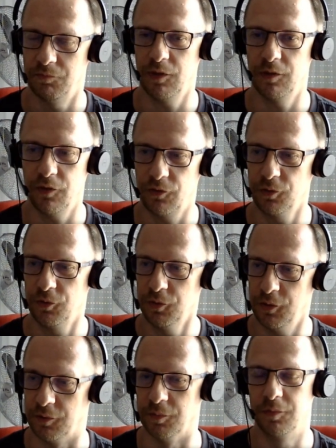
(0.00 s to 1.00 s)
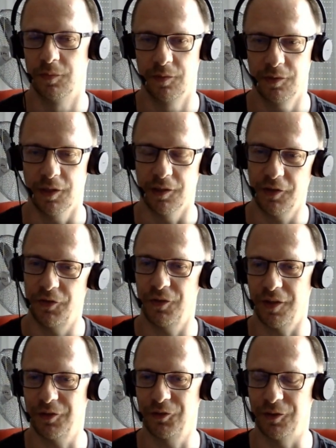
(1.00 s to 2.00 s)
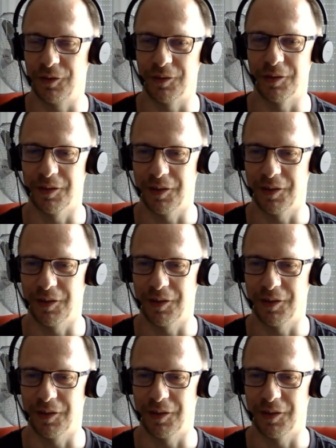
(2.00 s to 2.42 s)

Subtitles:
Well, that's good to hear. Yeah, that's actually,